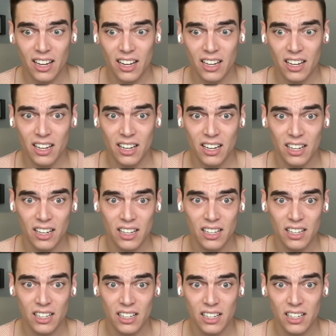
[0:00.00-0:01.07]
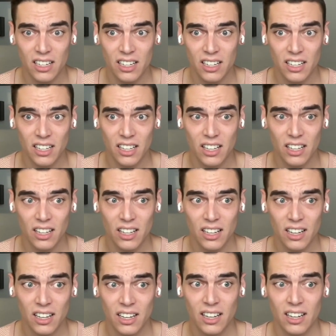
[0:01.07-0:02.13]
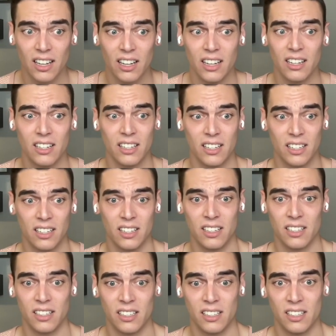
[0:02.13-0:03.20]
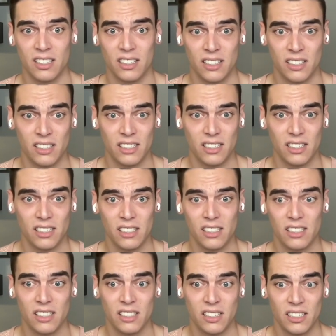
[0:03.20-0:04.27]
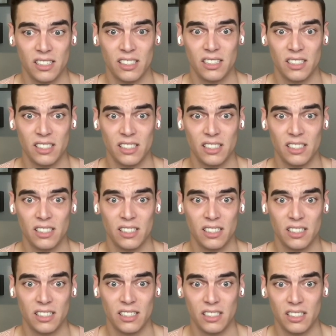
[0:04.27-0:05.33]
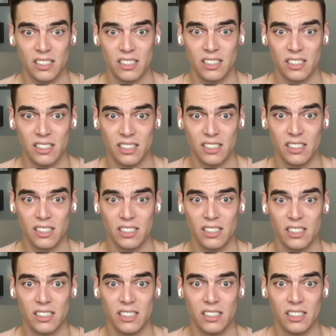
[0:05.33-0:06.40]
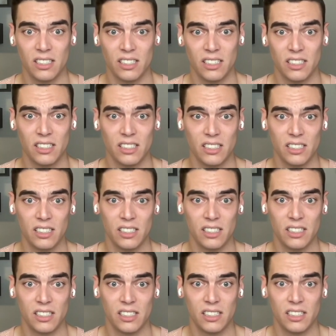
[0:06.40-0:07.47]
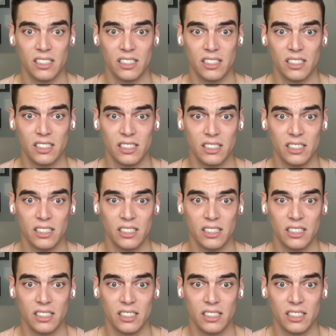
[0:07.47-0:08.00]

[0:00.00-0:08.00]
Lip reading: The person shown says nothing.